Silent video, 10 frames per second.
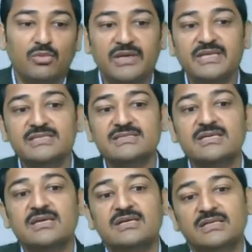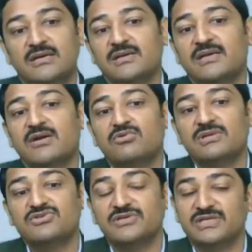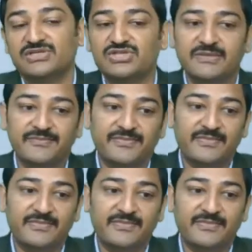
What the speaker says: One is turnaround strategy,